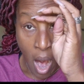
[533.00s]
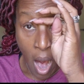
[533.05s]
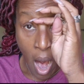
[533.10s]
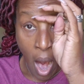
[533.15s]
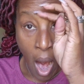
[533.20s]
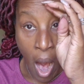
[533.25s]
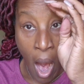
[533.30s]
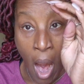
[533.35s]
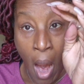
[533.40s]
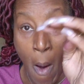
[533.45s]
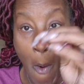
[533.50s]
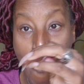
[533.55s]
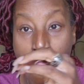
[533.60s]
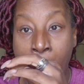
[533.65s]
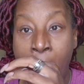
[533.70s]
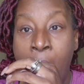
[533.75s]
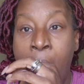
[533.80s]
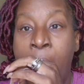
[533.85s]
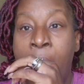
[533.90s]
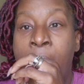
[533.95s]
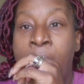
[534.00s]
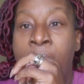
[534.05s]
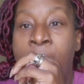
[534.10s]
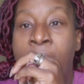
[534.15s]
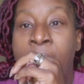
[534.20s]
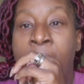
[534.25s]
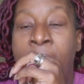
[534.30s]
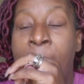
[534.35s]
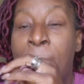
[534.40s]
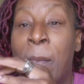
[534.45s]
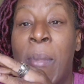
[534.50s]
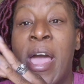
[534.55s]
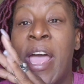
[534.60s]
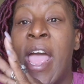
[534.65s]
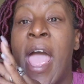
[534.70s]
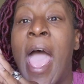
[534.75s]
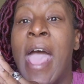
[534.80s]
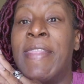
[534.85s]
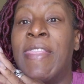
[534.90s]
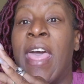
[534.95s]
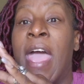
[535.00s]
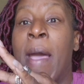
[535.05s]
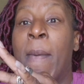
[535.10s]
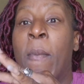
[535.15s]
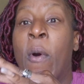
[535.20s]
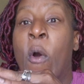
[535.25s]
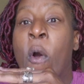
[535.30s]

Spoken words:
Oh, but at that